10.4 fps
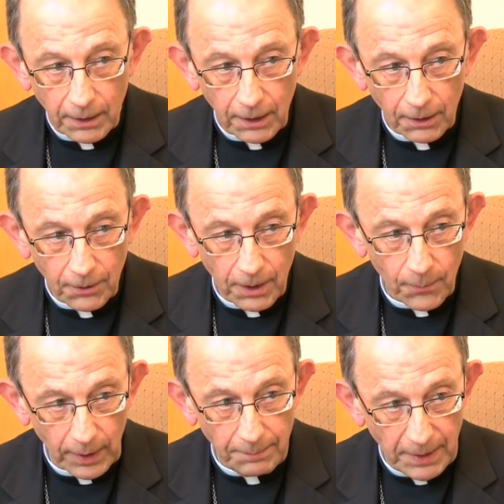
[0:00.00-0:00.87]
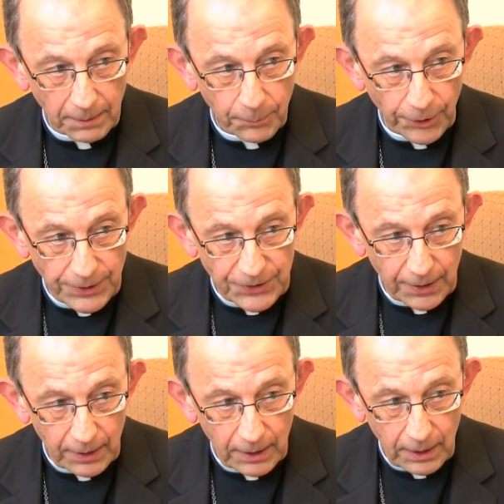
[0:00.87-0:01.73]
are not going to want to meet a
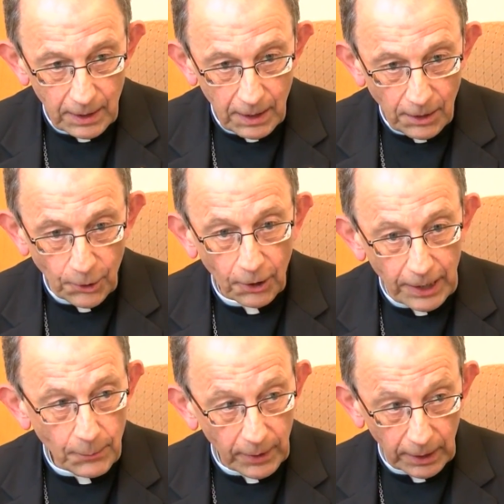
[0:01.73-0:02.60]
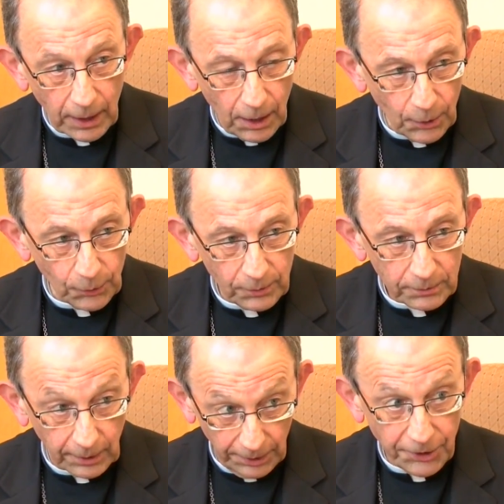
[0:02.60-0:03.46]
priest. You know, they want to go
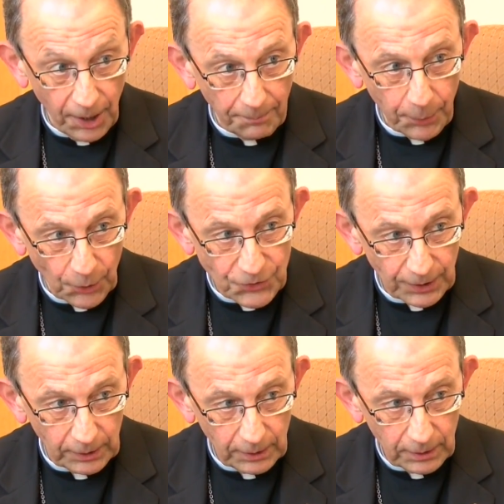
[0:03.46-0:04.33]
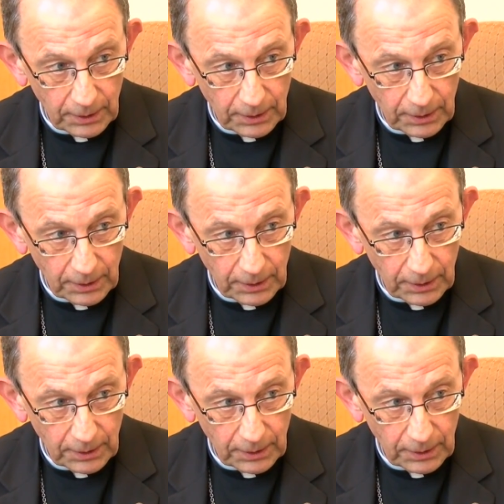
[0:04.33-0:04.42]
to the top person.